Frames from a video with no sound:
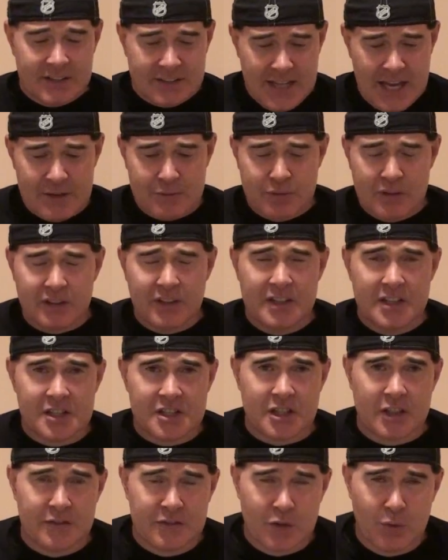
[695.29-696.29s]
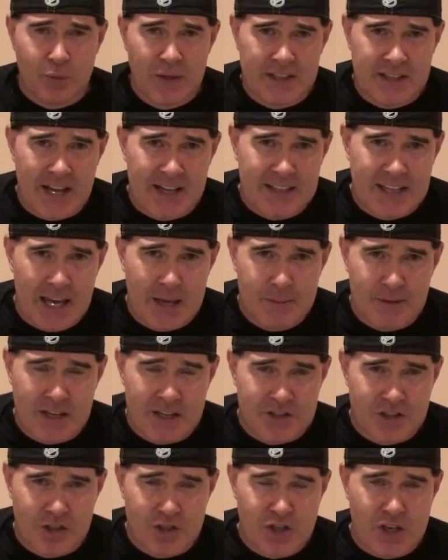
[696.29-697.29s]
They really deserved to win that game
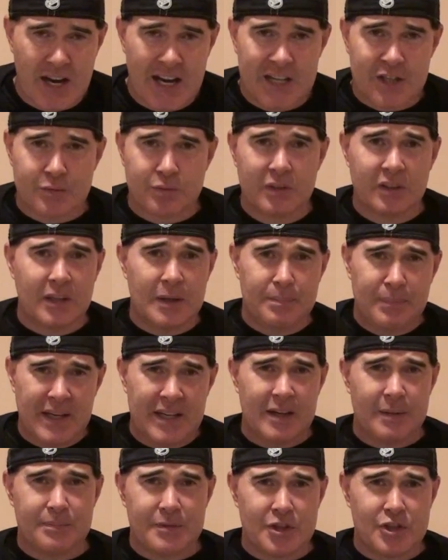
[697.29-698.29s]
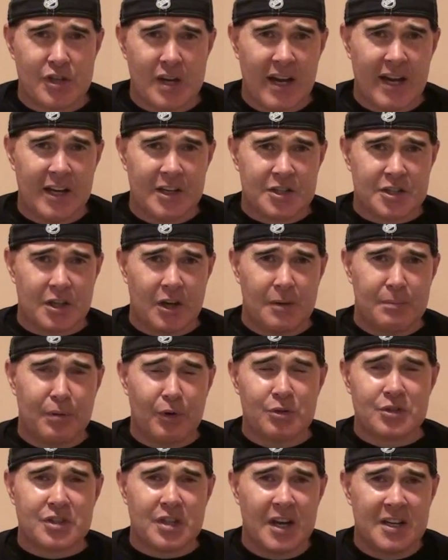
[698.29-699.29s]
against the Giants. Really beat up the Giants on
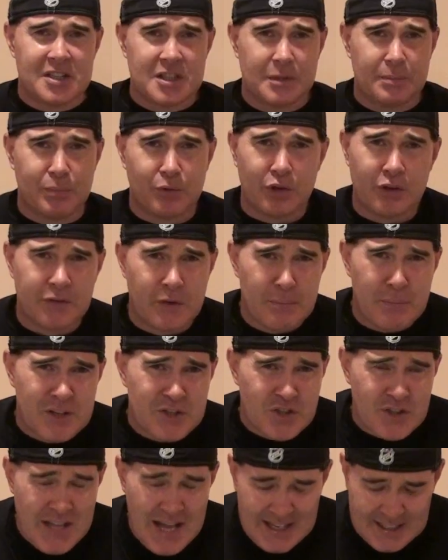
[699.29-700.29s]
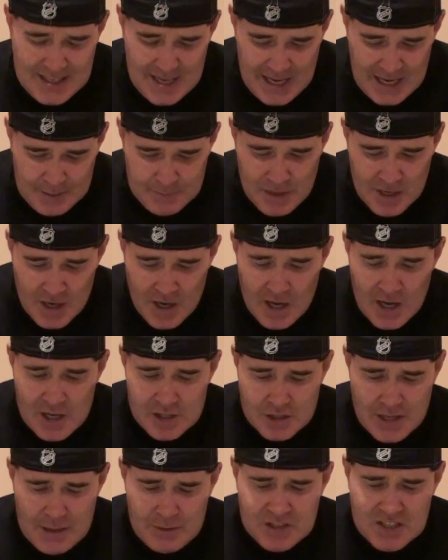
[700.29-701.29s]
both sides of the ball for much of that game.
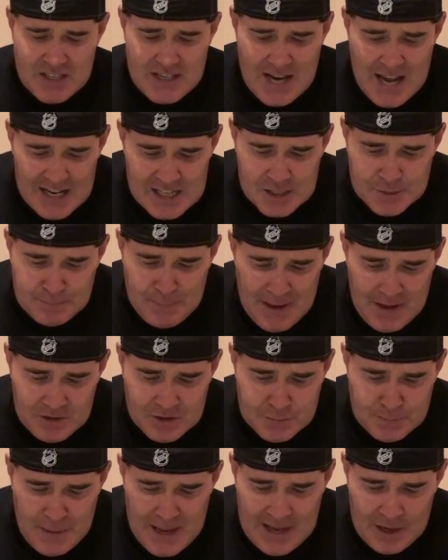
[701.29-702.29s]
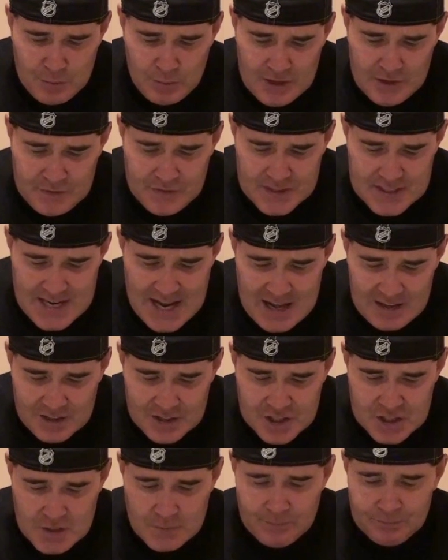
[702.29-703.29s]
So that was a nice bounce back win for
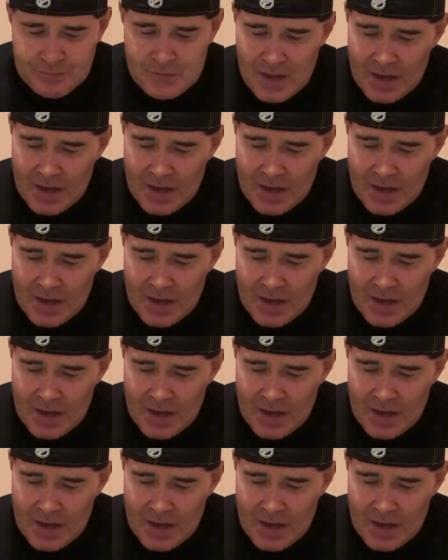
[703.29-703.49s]
Dallas.